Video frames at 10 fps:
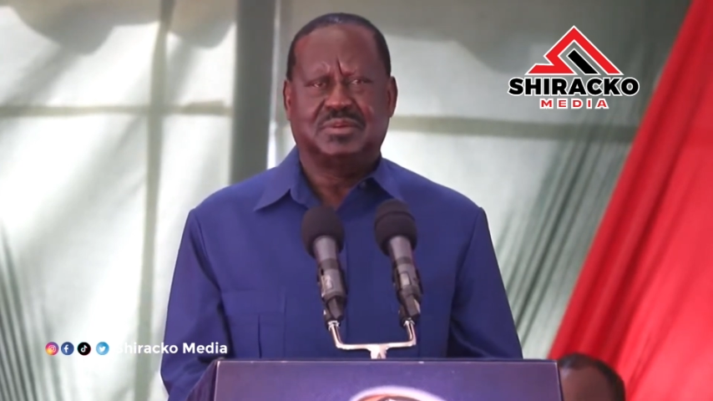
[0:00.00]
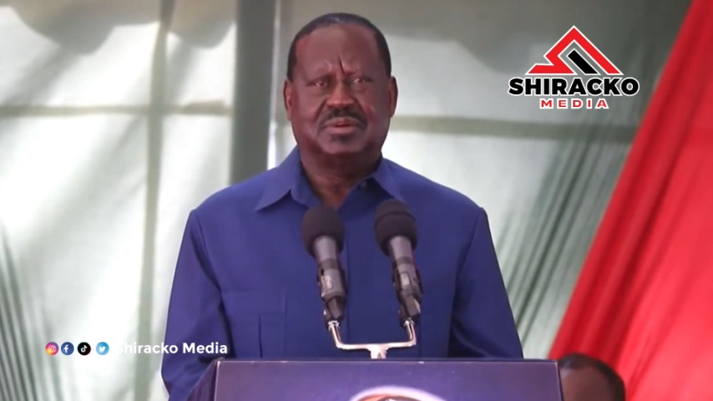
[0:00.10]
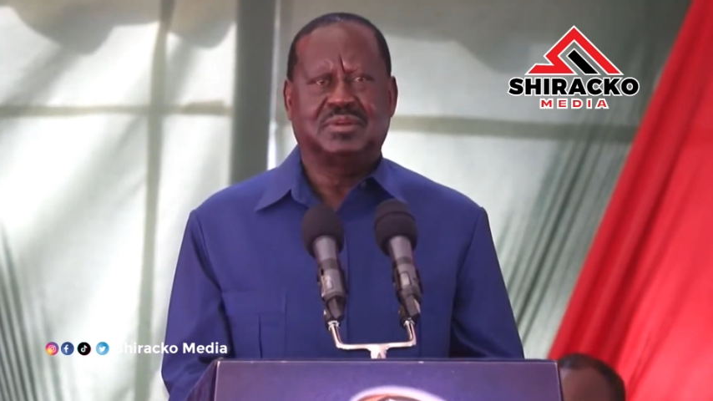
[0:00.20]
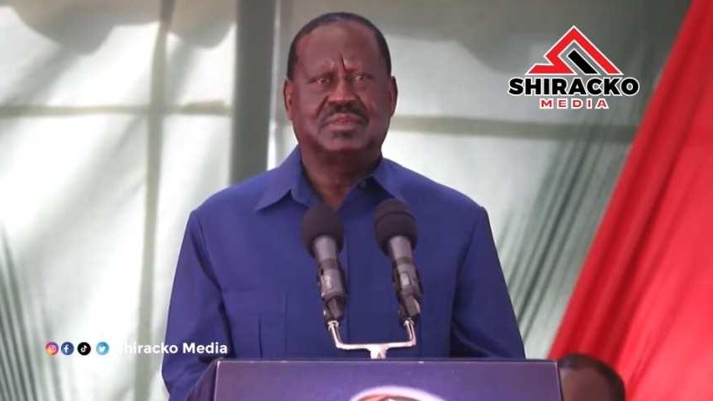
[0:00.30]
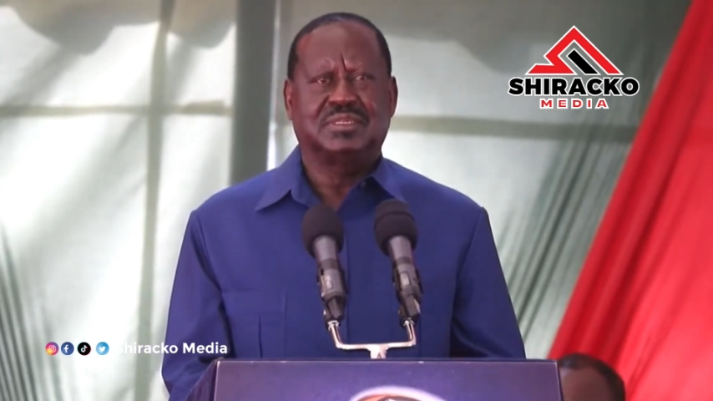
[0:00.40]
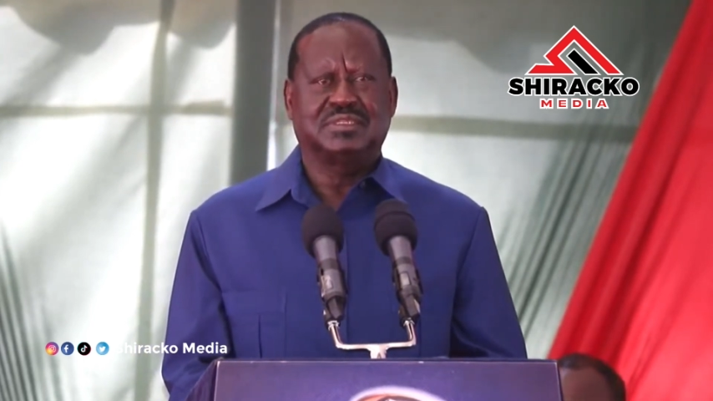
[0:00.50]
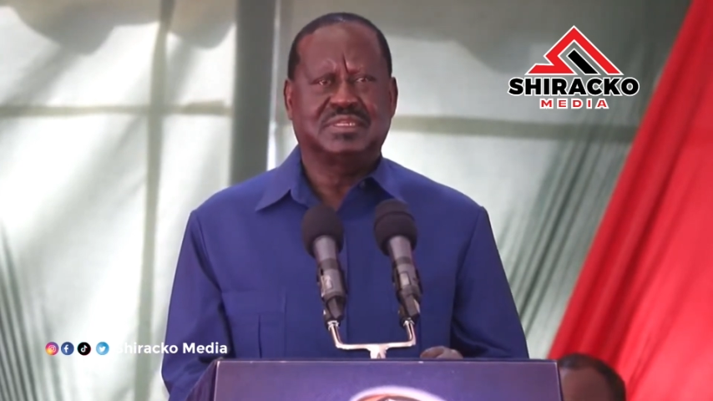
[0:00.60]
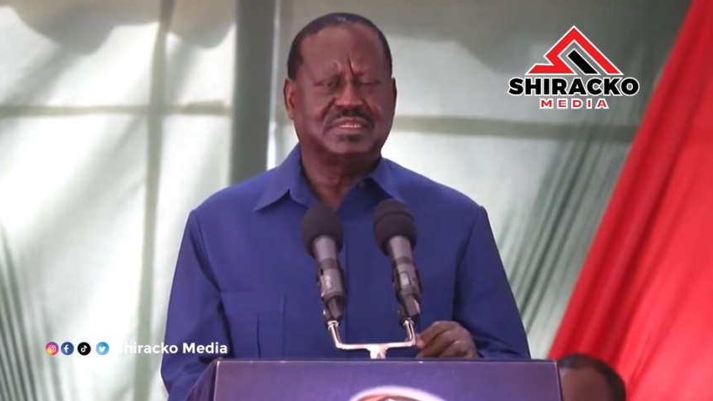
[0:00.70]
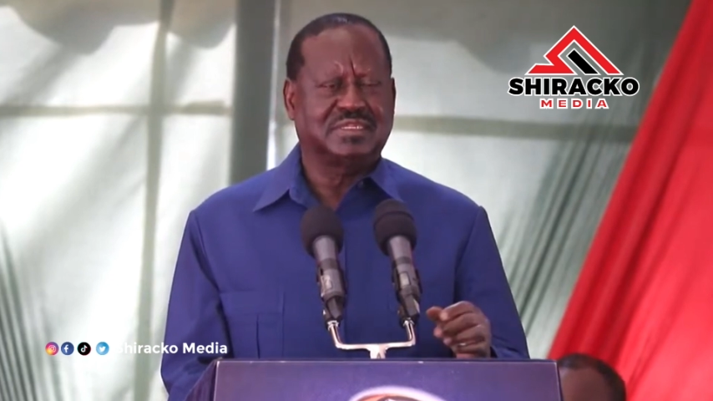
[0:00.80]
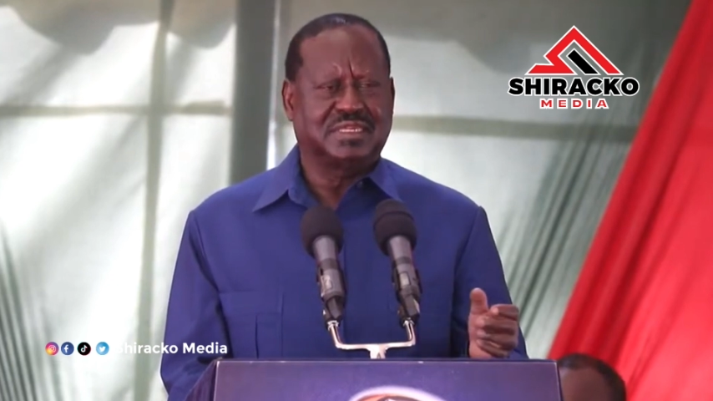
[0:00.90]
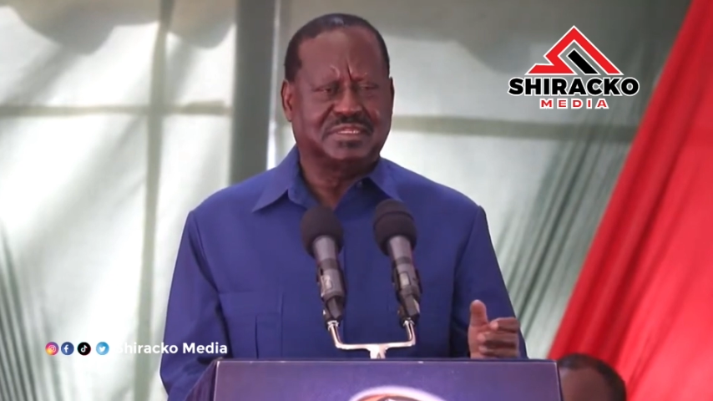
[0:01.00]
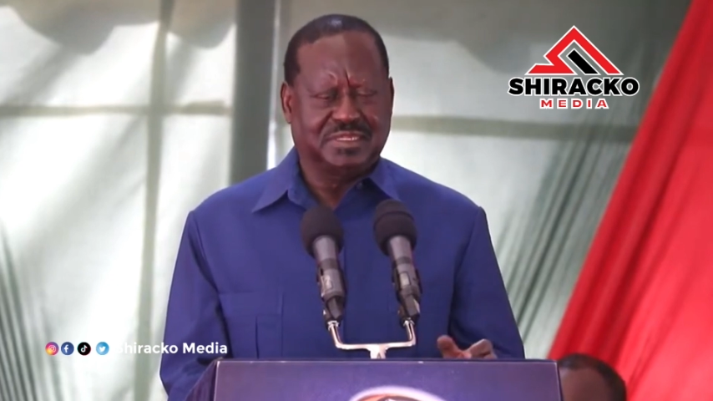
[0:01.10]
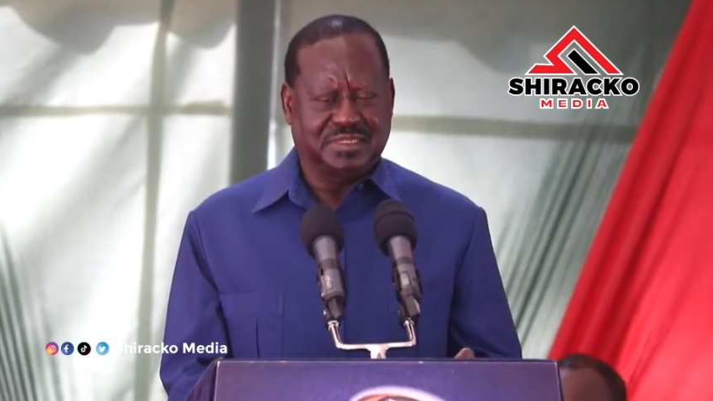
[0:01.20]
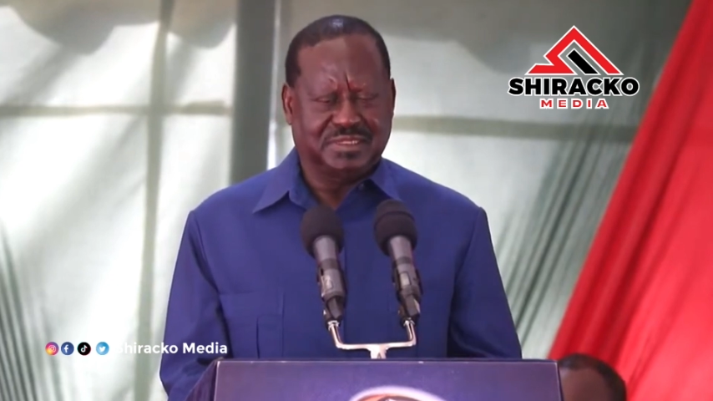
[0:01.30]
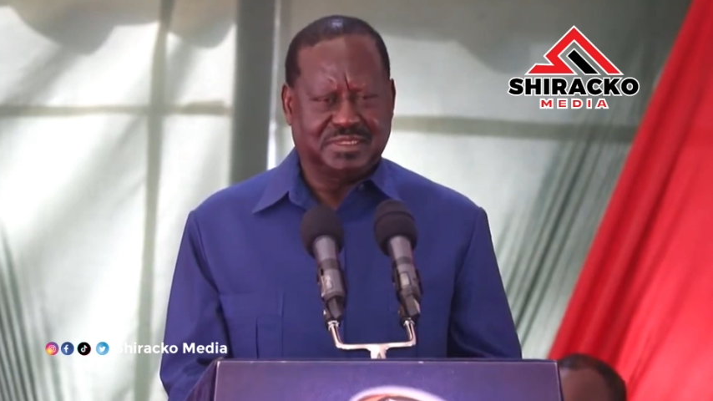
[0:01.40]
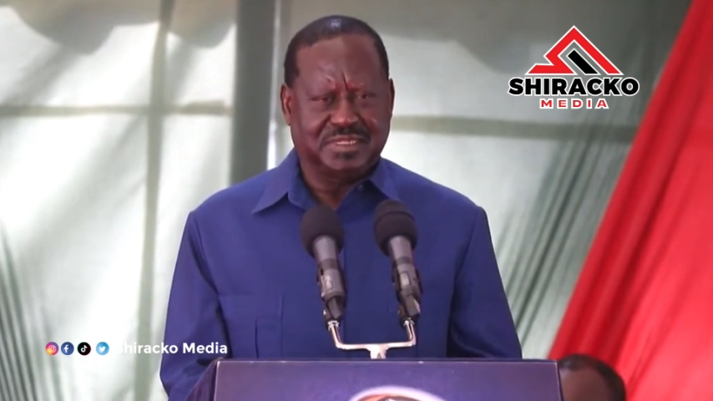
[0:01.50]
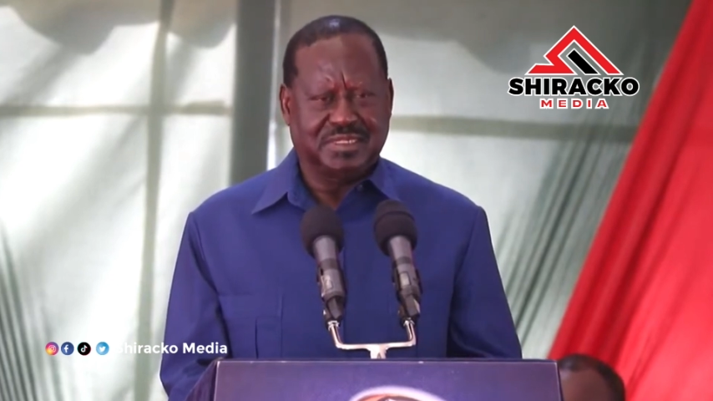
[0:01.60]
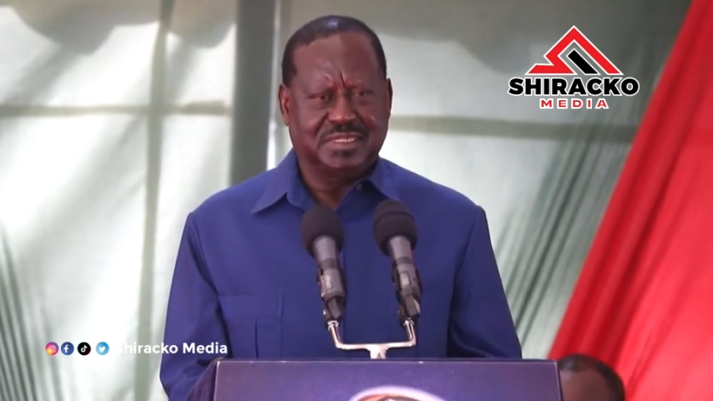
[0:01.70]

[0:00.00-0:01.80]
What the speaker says: all his residences